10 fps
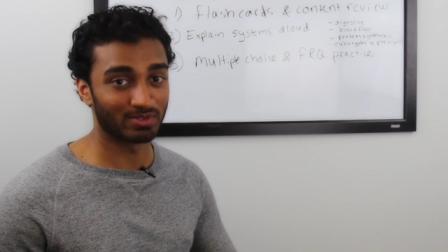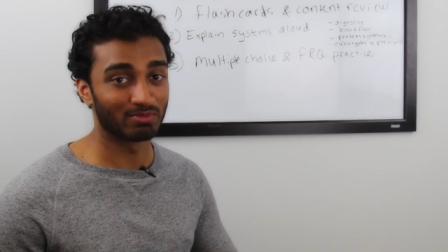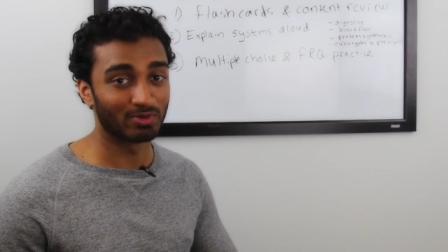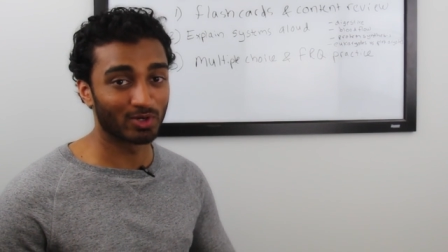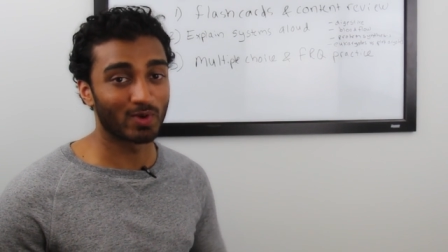So
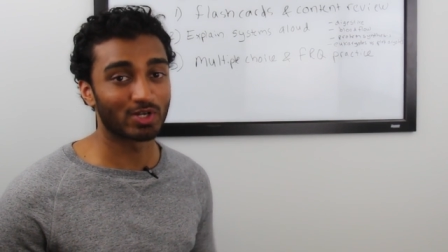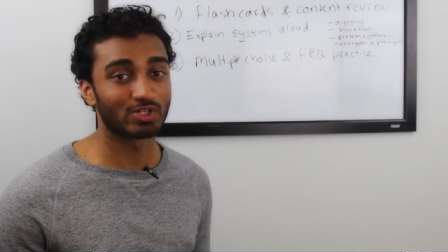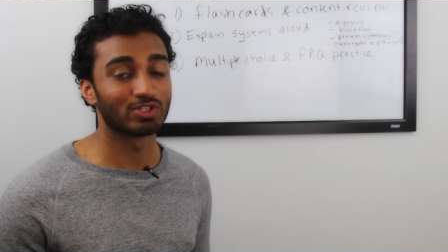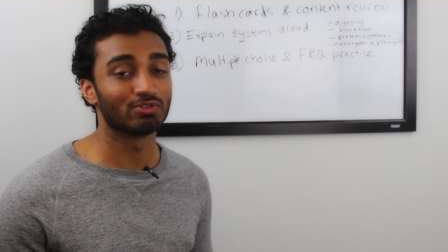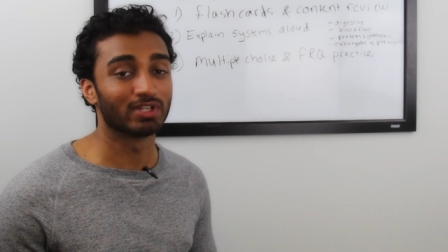the more
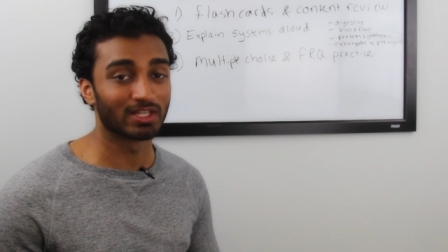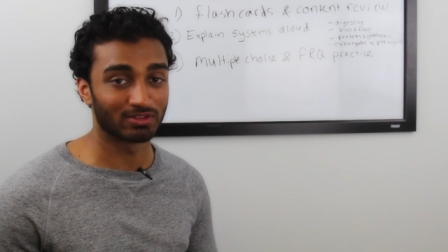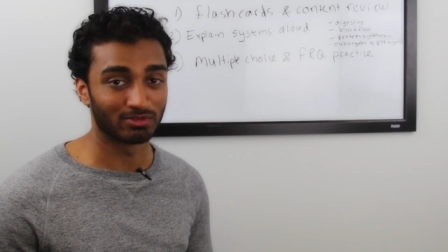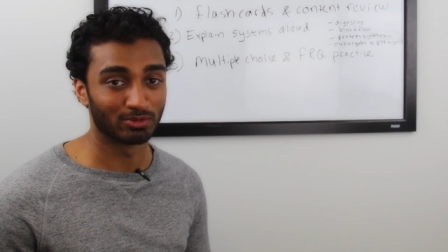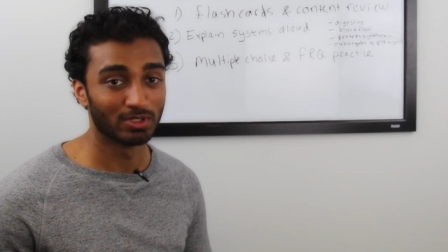questions you
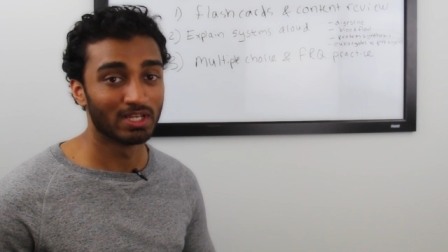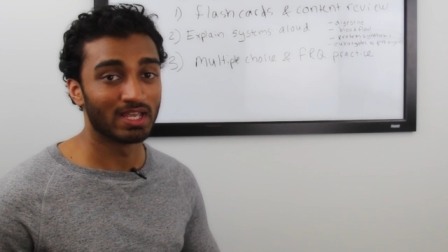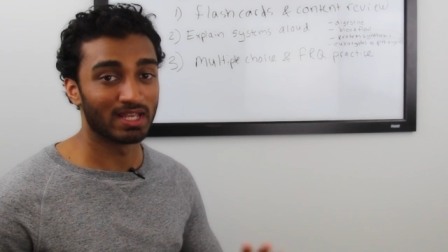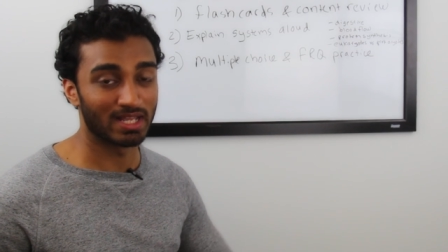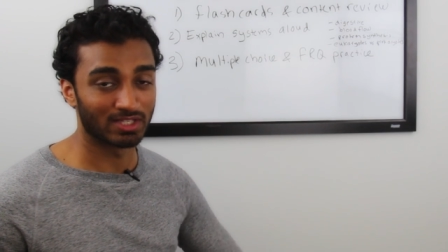get through
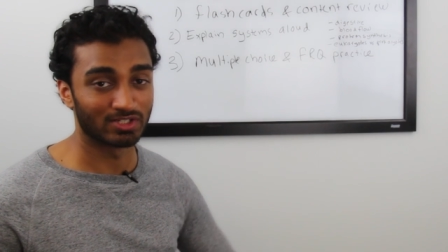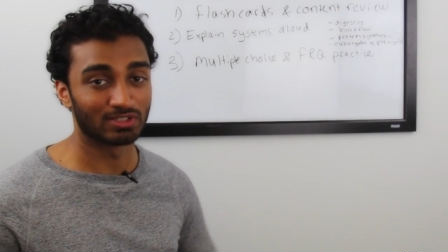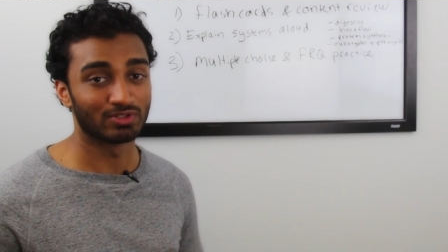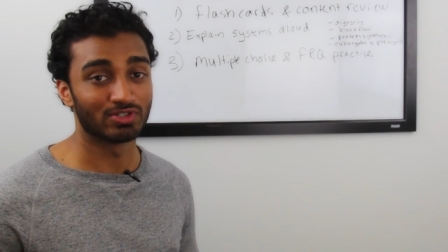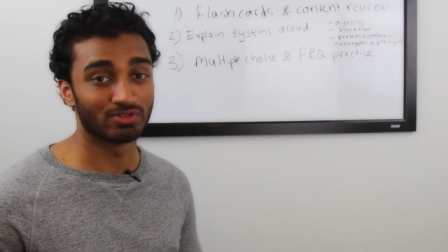and answer
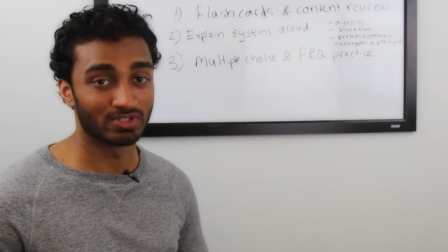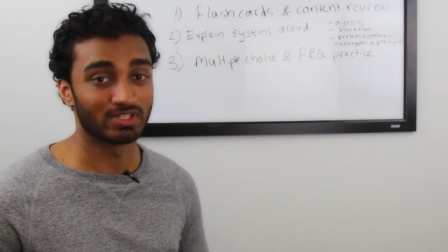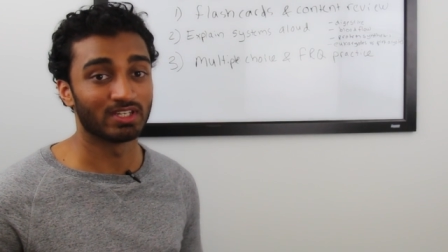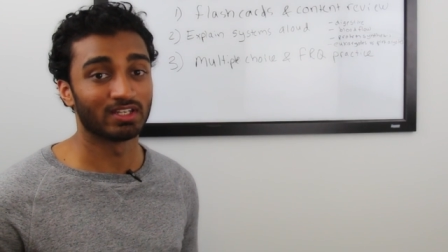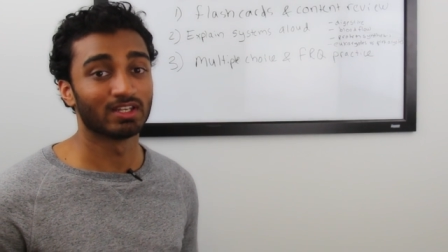solutions you
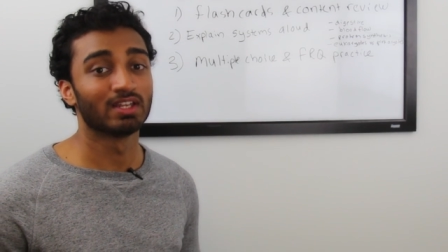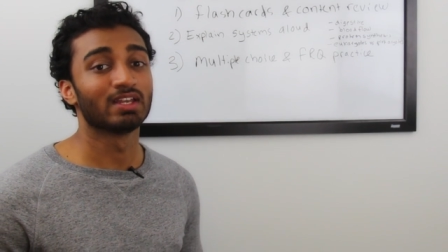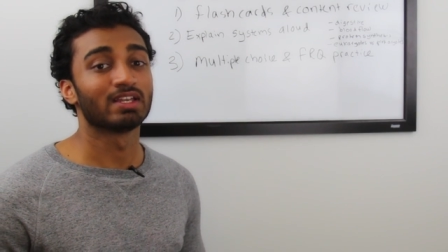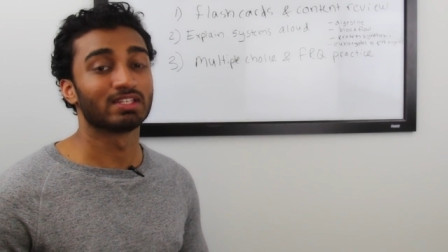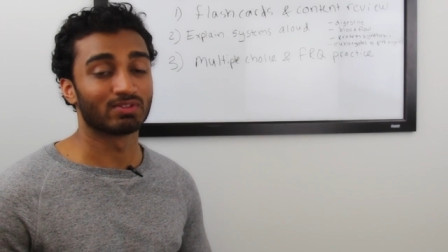see
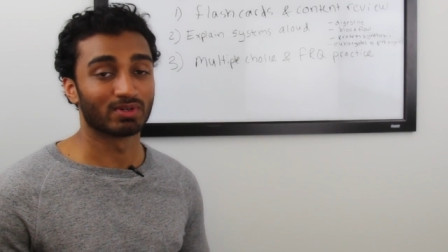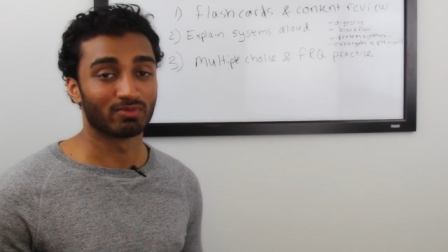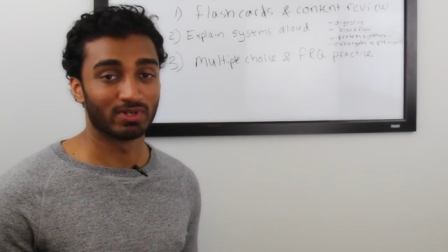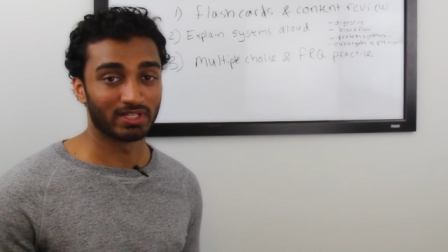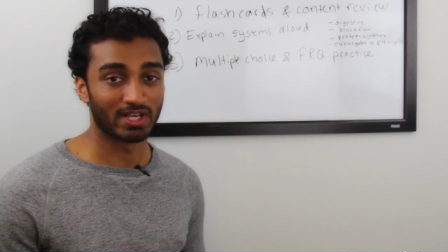is going
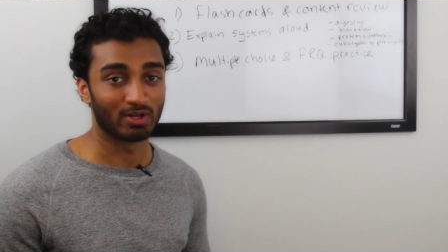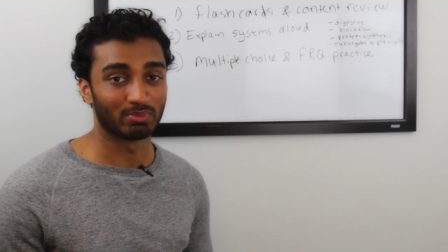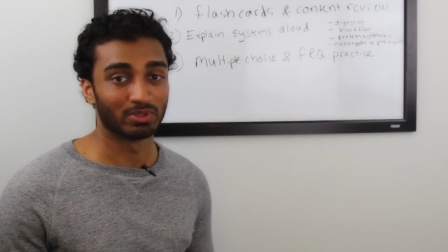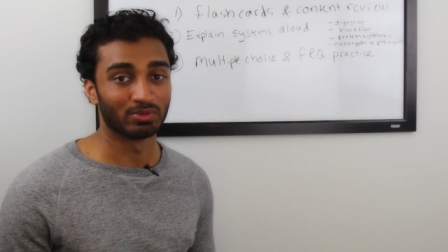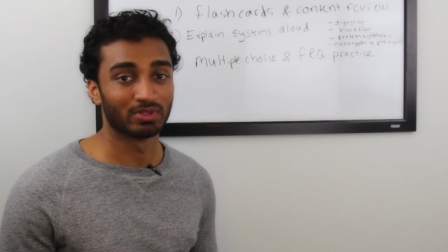to really
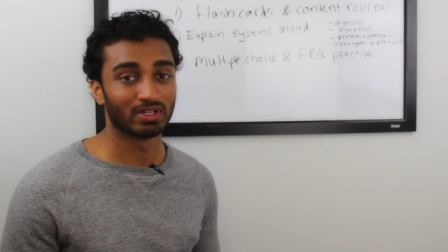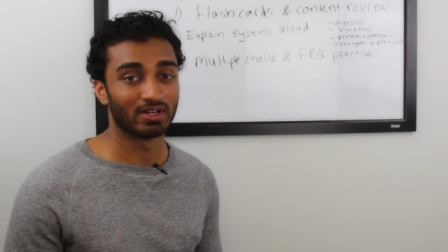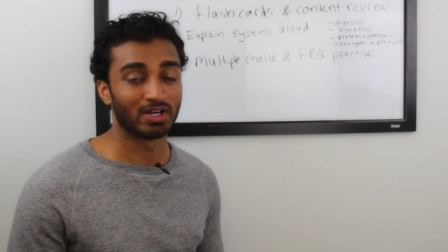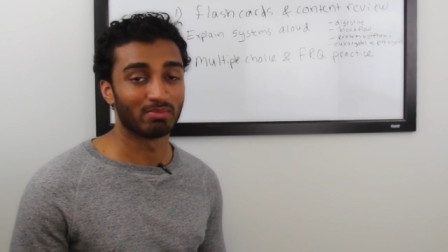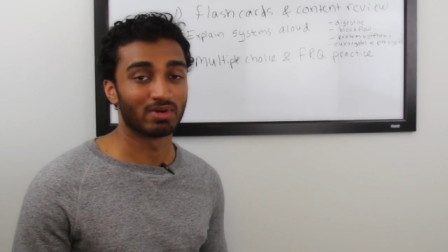help you
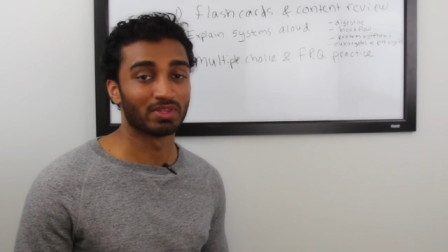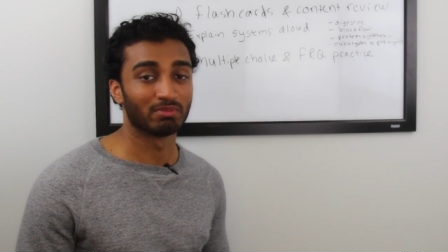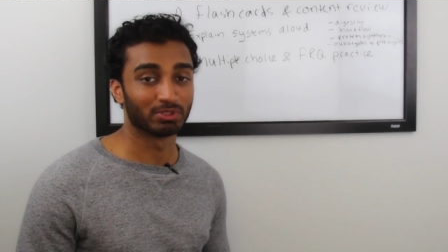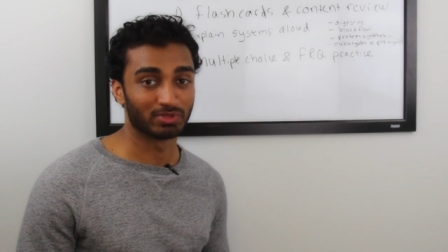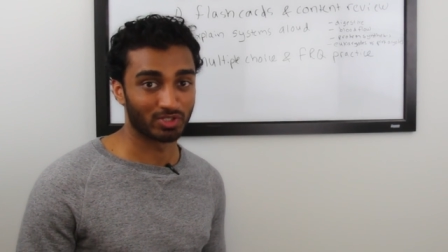um, on the
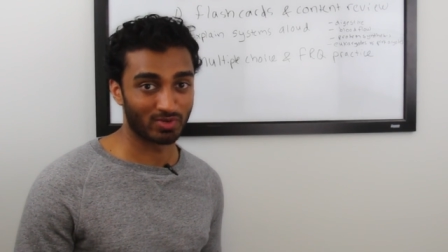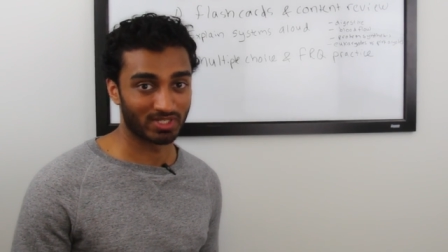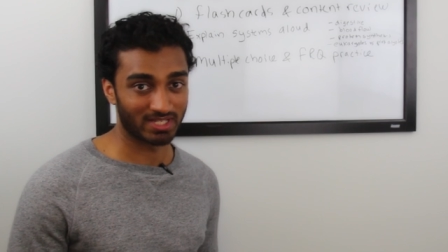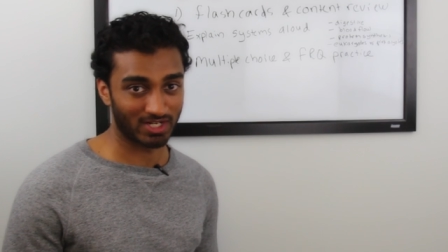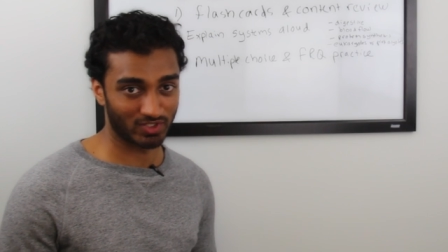multiple
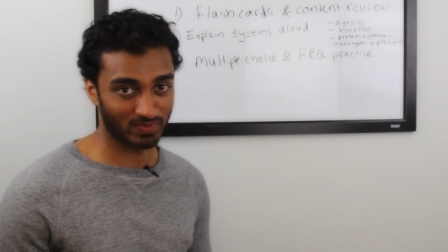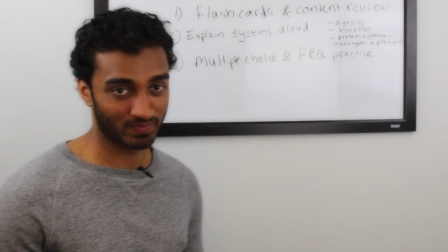choice section.